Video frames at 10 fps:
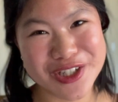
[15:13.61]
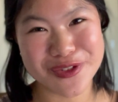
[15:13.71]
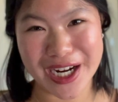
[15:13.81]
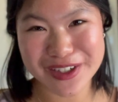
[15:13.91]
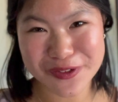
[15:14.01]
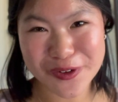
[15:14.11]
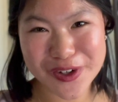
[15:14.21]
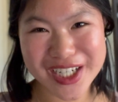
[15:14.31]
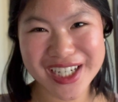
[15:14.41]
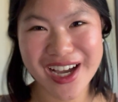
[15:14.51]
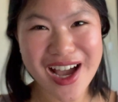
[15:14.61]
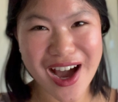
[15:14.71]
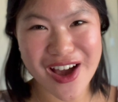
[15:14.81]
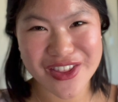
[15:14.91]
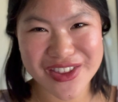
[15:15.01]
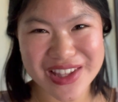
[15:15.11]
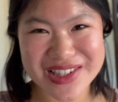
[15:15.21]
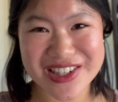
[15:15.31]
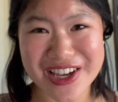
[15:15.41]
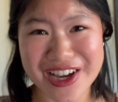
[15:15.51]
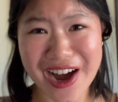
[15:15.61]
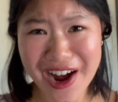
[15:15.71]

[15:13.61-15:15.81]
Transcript: to write for it other than say,